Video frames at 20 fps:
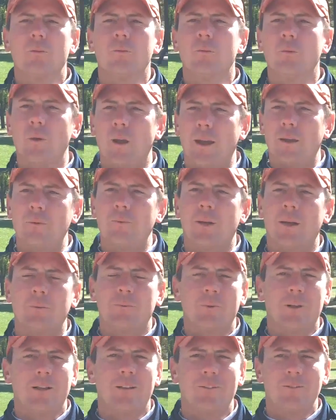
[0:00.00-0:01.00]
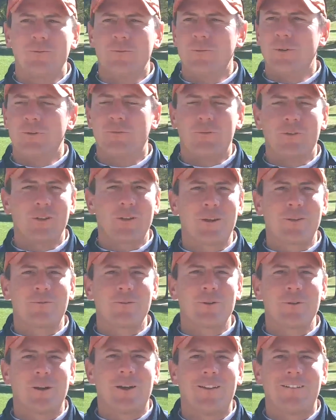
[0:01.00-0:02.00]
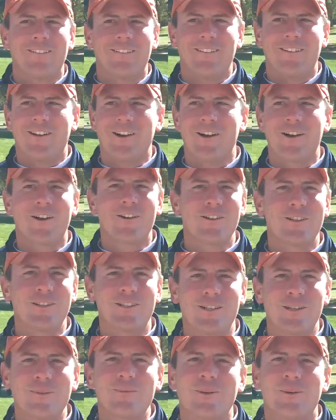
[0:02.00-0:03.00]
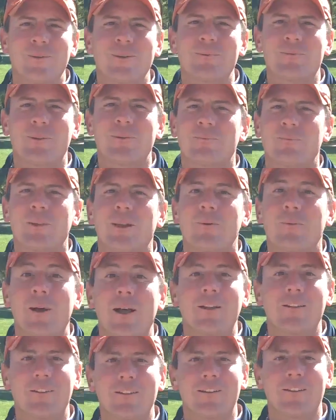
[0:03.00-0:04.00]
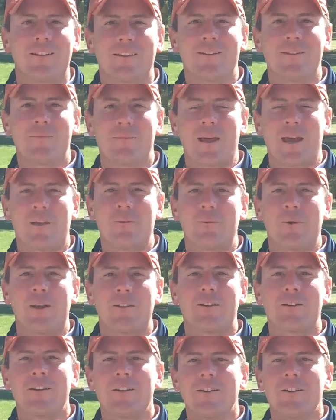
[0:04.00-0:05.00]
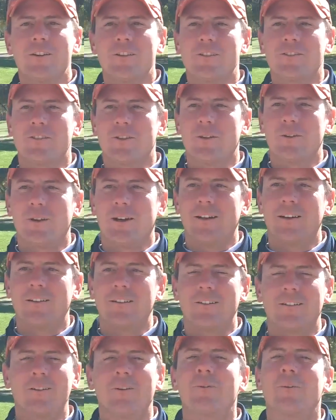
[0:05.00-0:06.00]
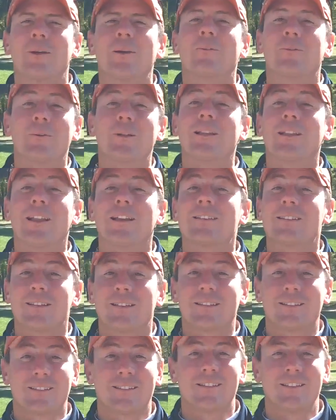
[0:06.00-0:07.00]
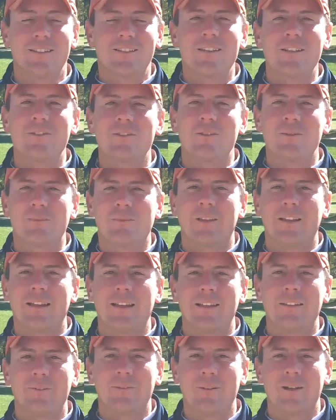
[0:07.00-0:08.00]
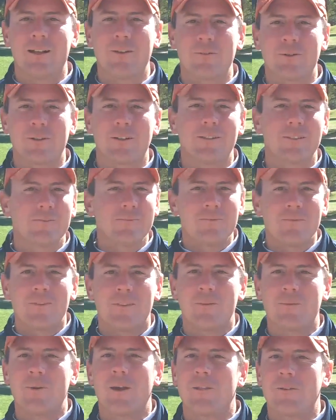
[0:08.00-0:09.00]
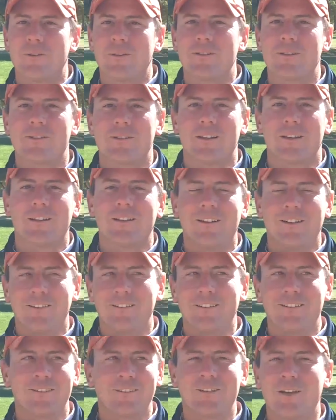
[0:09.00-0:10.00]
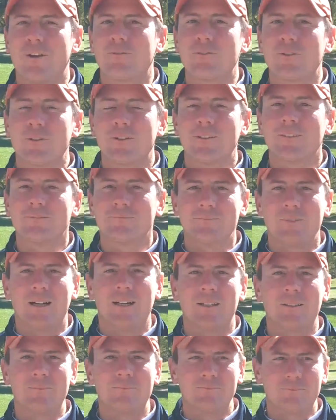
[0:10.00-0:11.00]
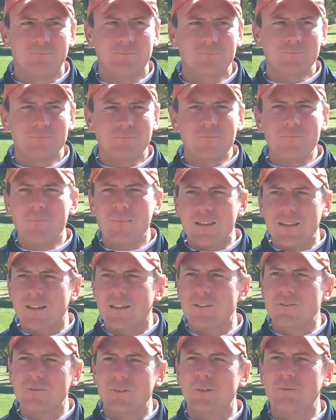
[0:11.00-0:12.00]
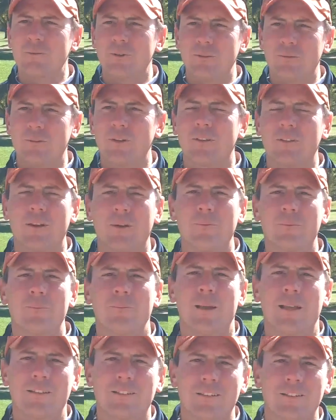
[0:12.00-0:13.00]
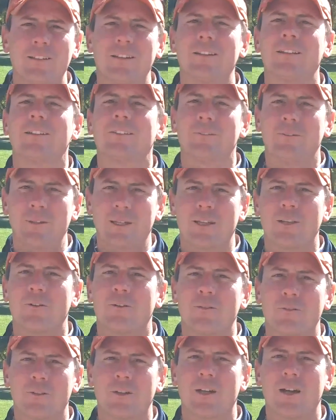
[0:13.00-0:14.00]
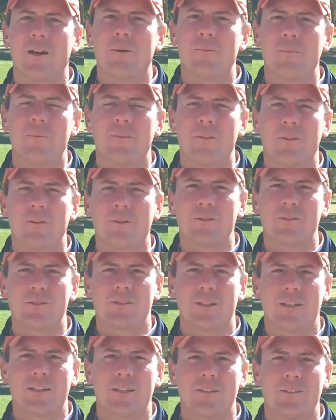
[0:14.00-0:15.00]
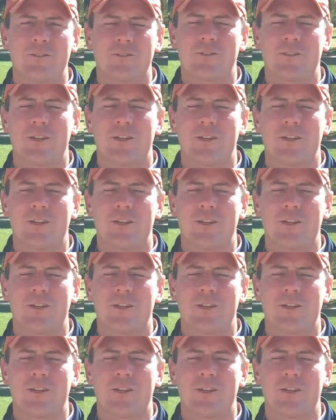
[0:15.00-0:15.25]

Right, right. Well, we feel like we're a, a hardy team that we can play well in, in the bad weather. So, uh, you know, we, we'd like to continue to play whenever the weather is uh, a little tougher. because um, we, we feel that mentally we can overcome those uh, those